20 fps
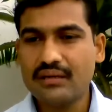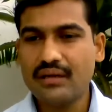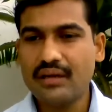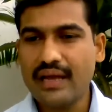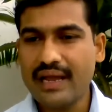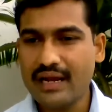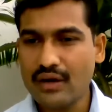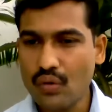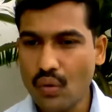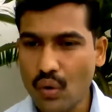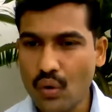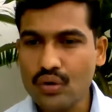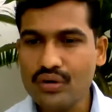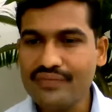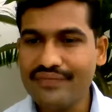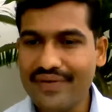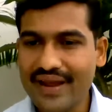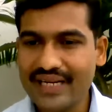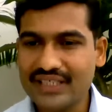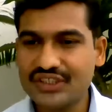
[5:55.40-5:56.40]
an old
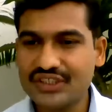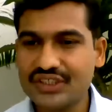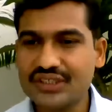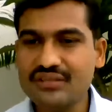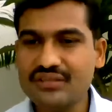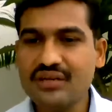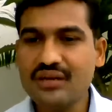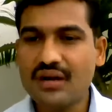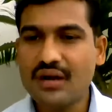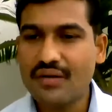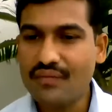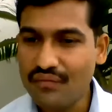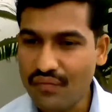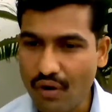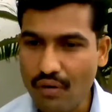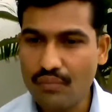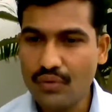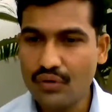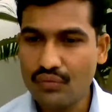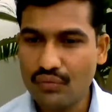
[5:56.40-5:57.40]
fashioned
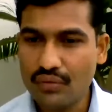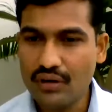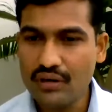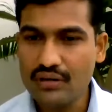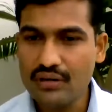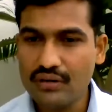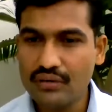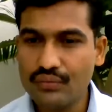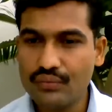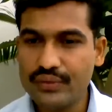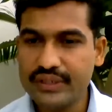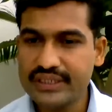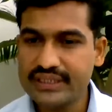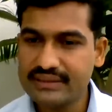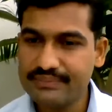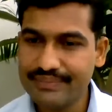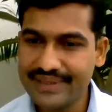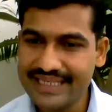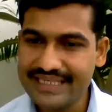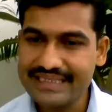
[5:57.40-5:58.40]
formal word which
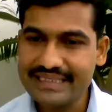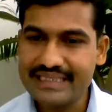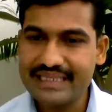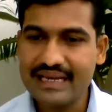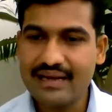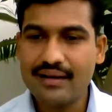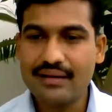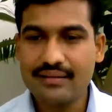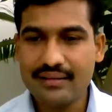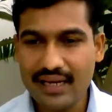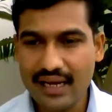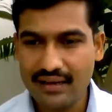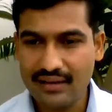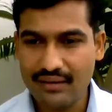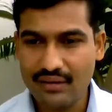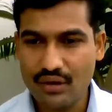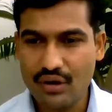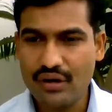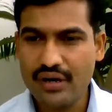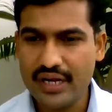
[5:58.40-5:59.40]
means done
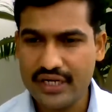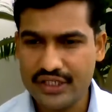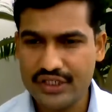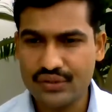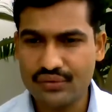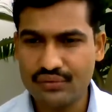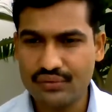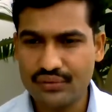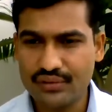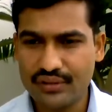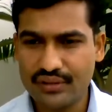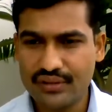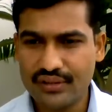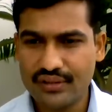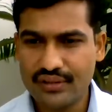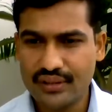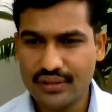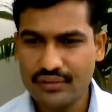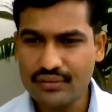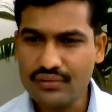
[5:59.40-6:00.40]
or achieved.
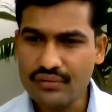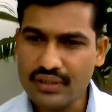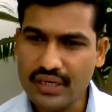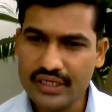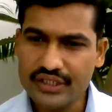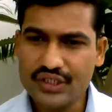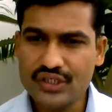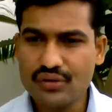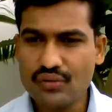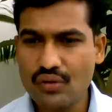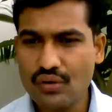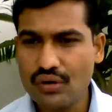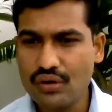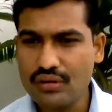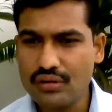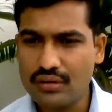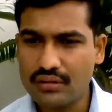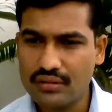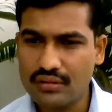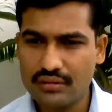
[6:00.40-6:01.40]
Achieve
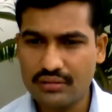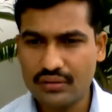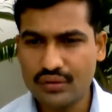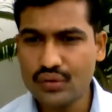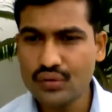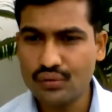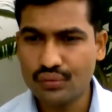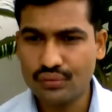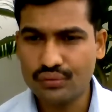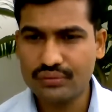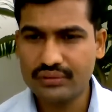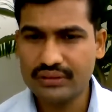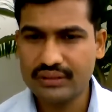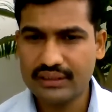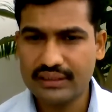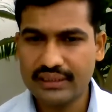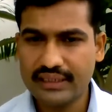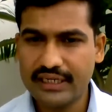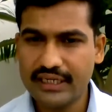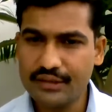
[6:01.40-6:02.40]
or do.
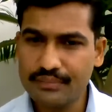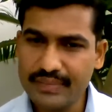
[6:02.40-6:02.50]
It